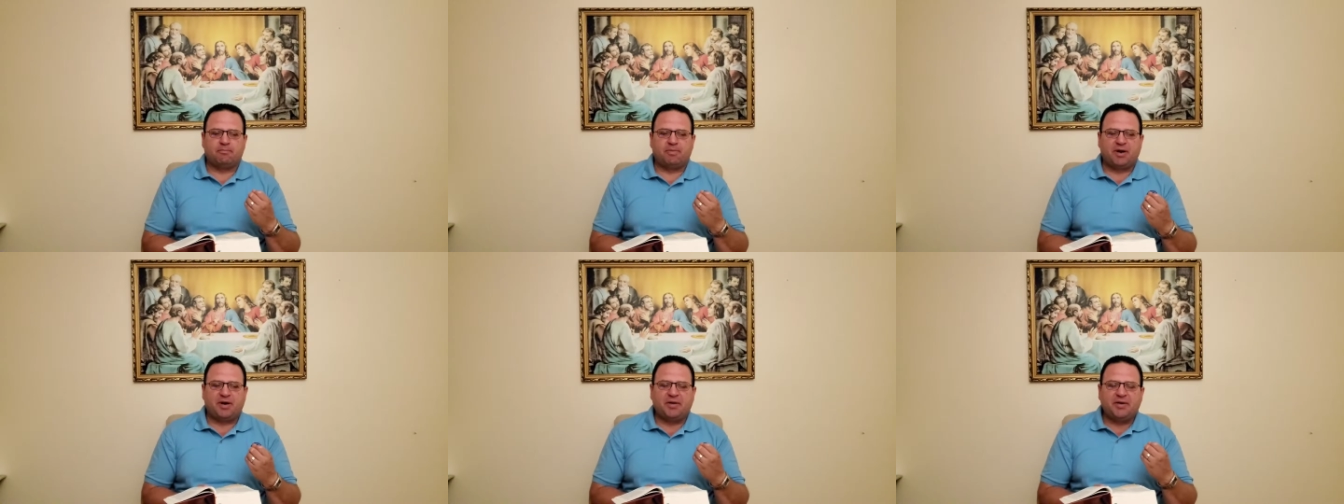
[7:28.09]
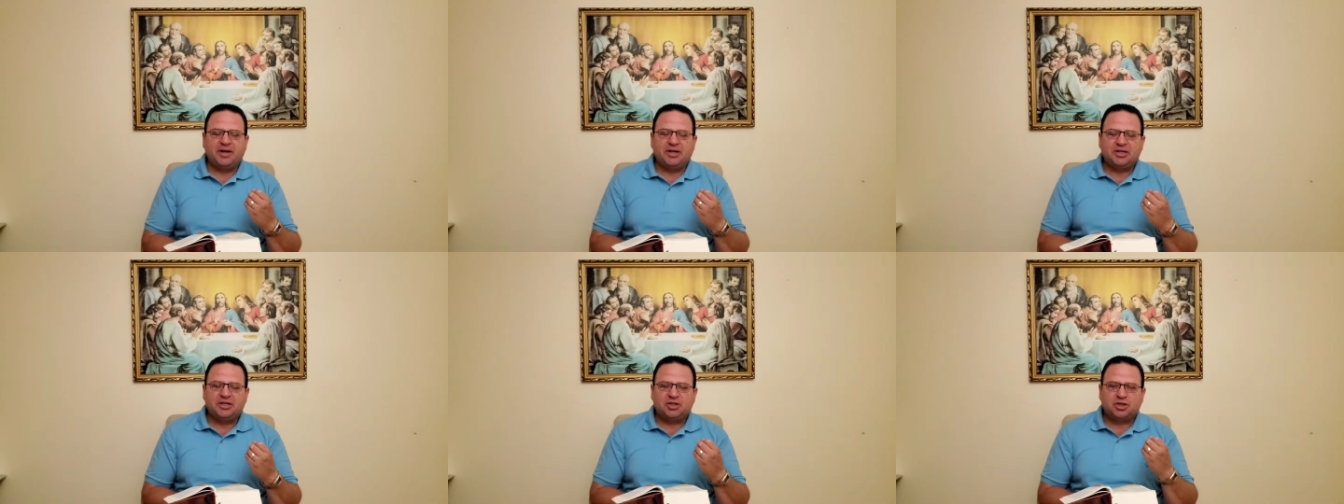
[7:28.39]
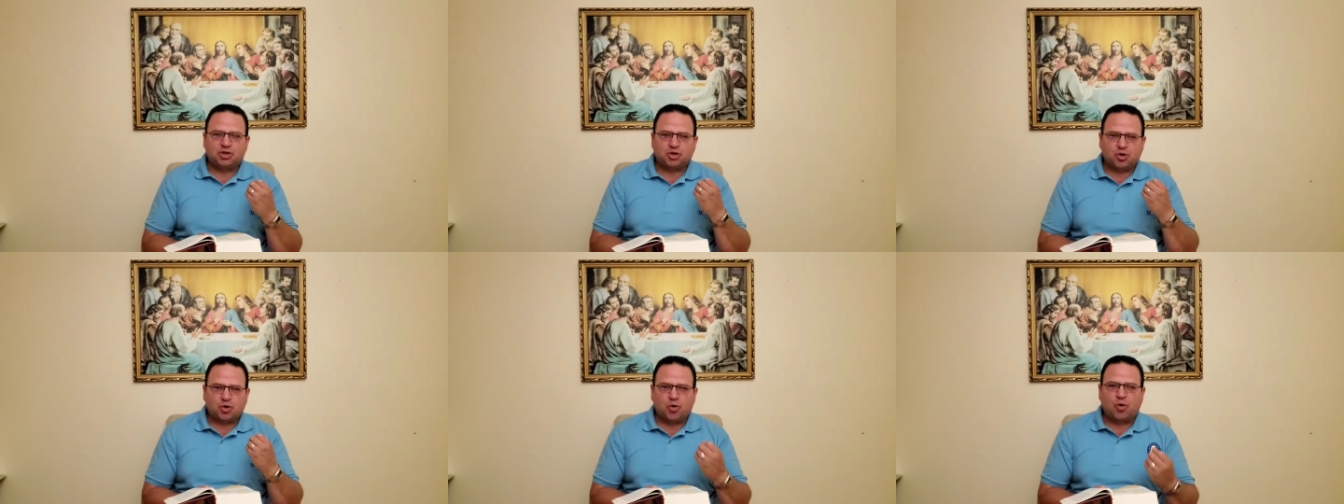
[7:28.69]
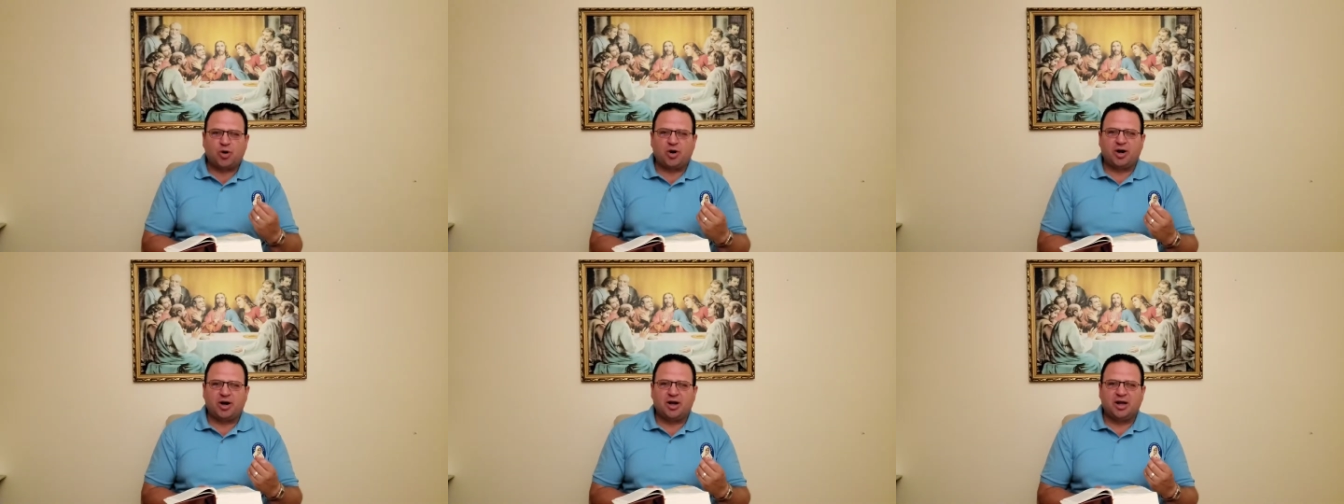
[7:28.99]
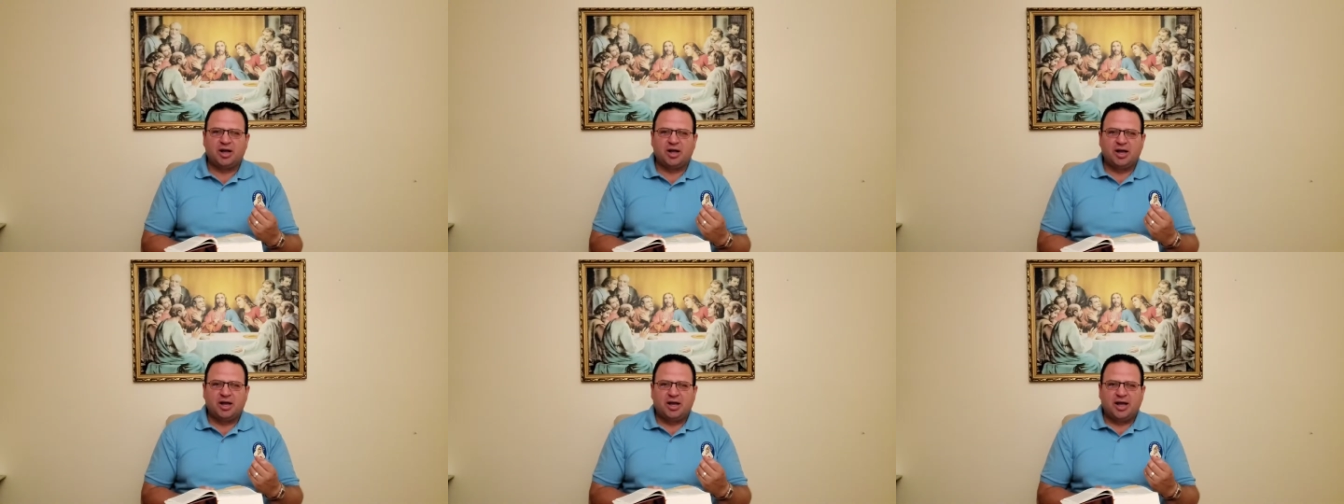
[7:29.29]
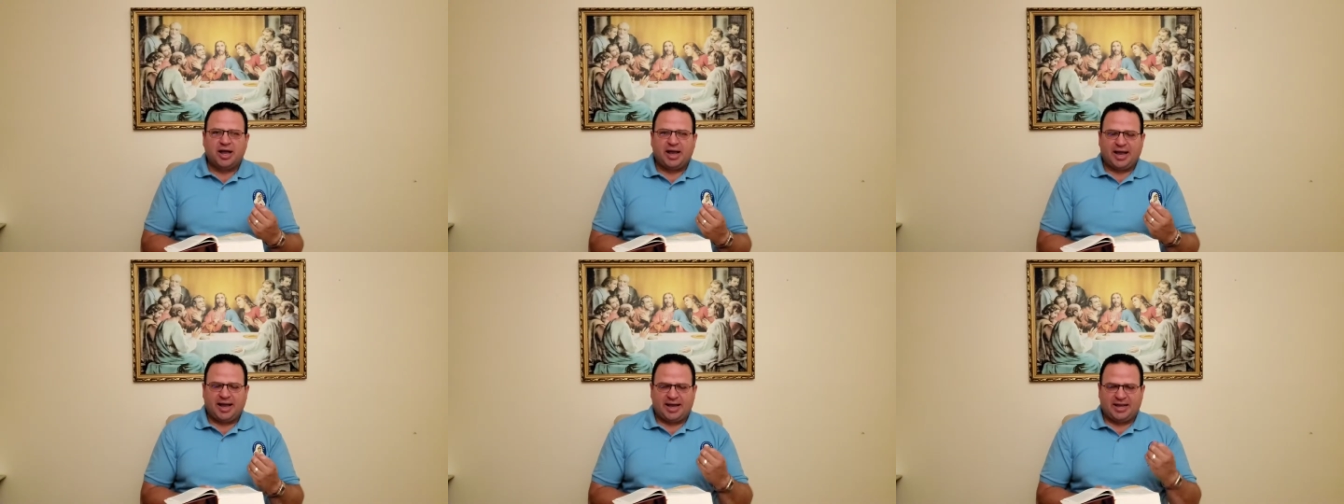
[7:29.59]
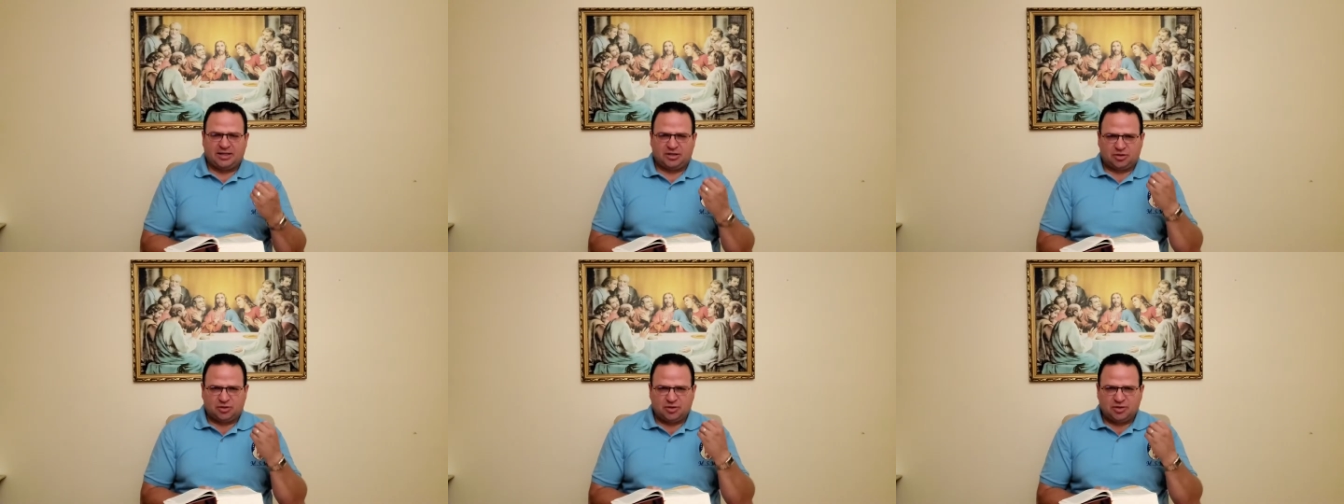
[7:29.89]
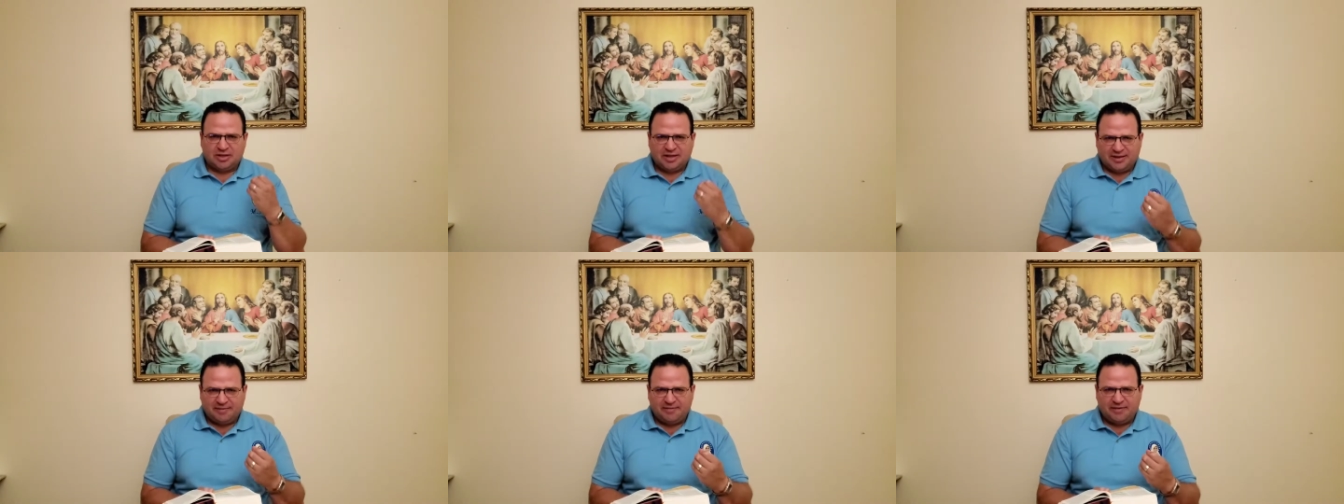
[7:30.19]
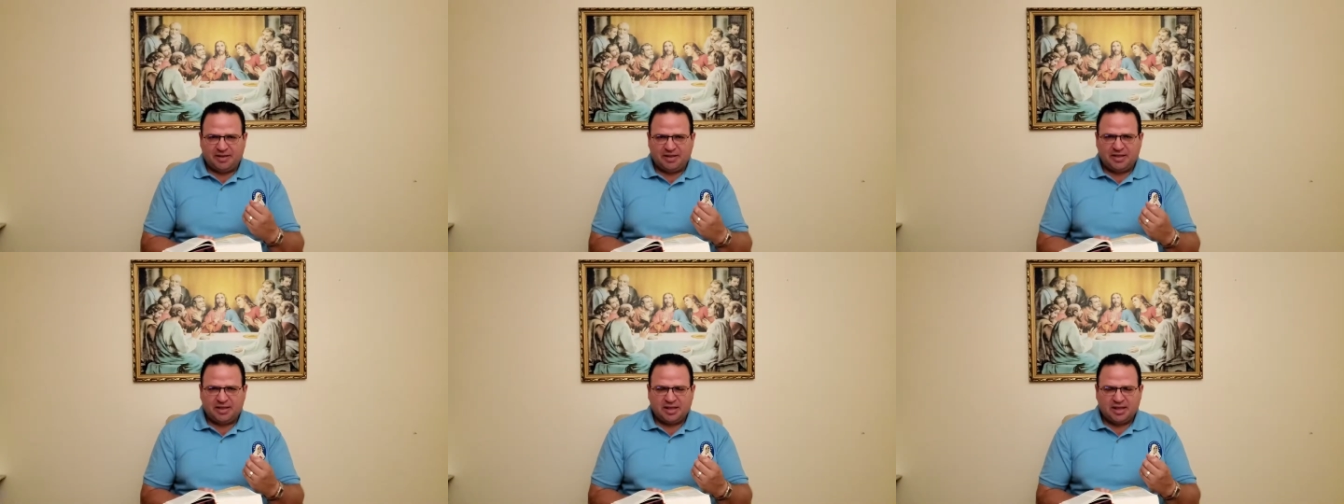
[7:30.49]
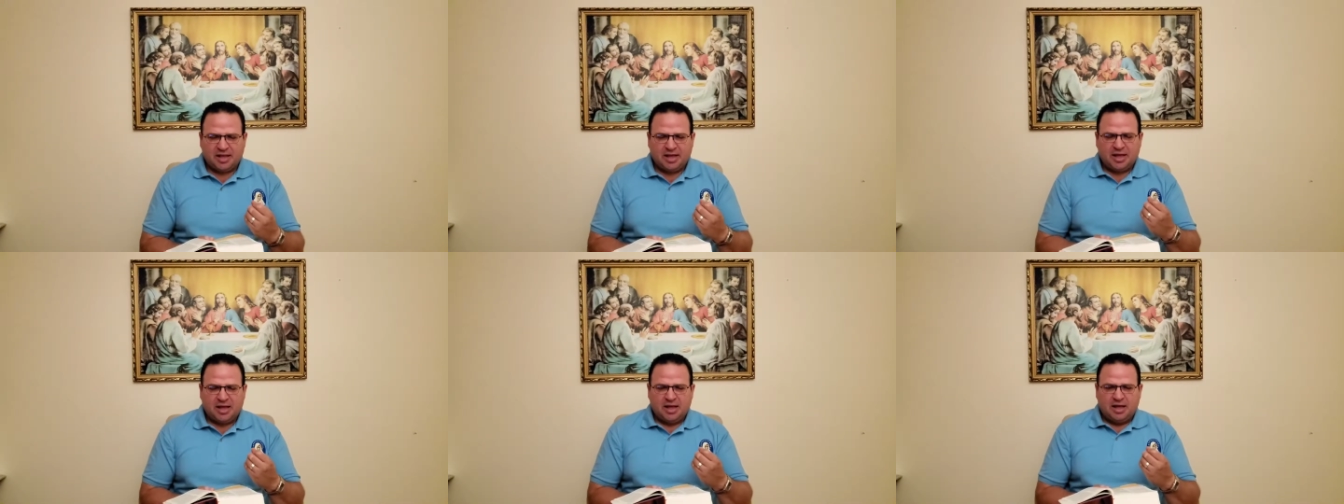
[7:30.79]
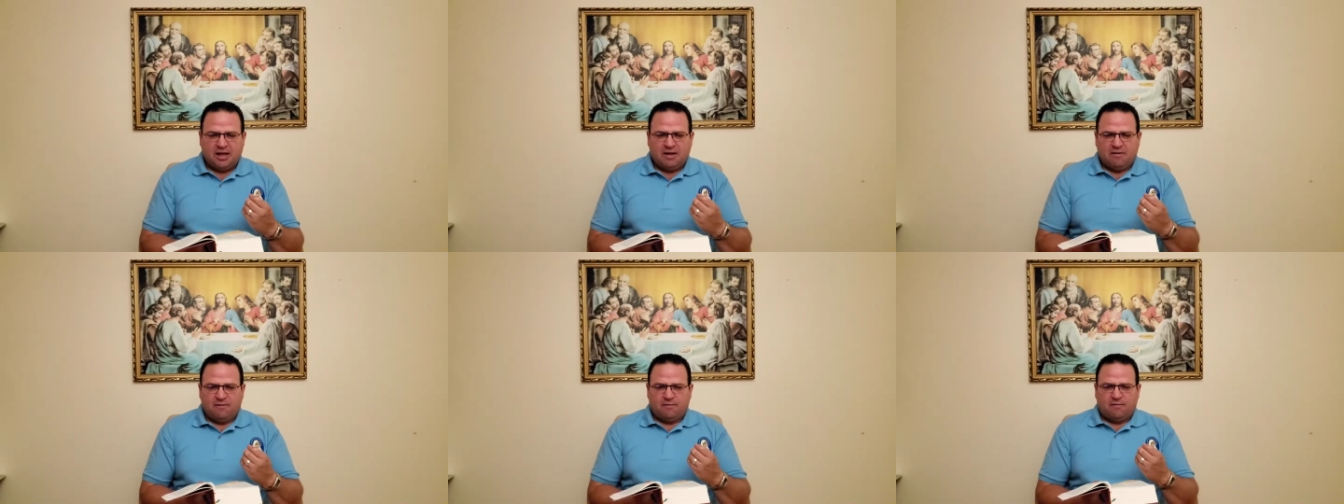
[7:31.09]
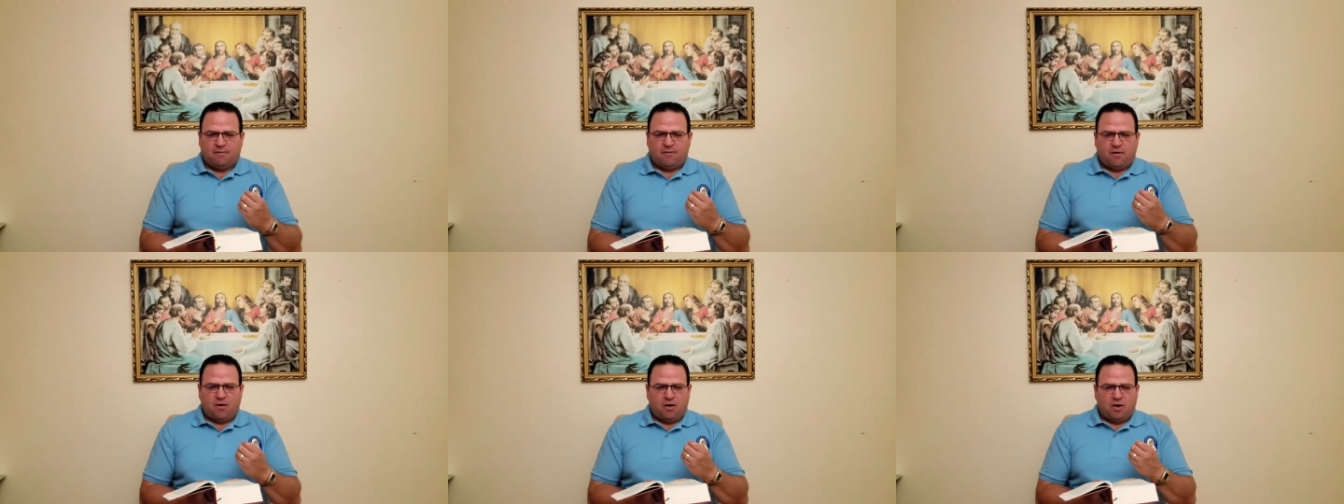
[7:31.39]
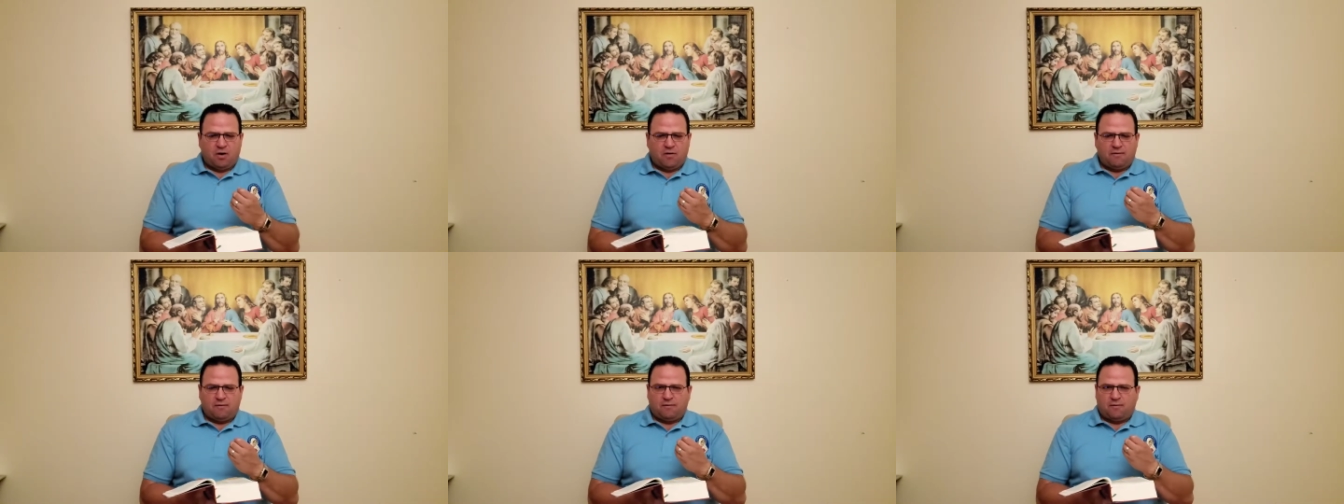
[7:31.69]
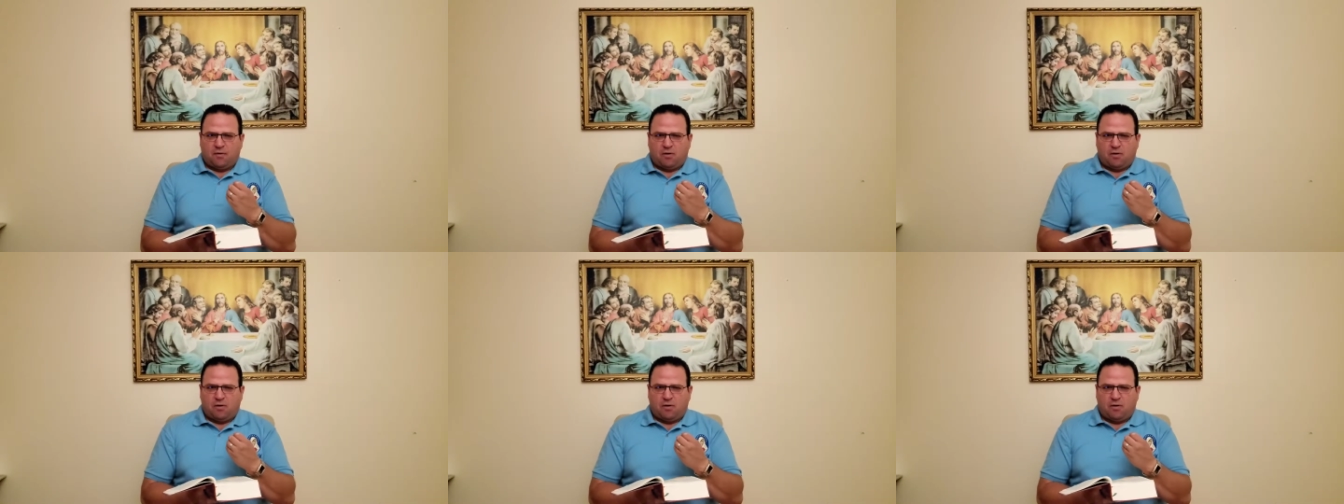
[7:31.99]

very sure, and to leave it for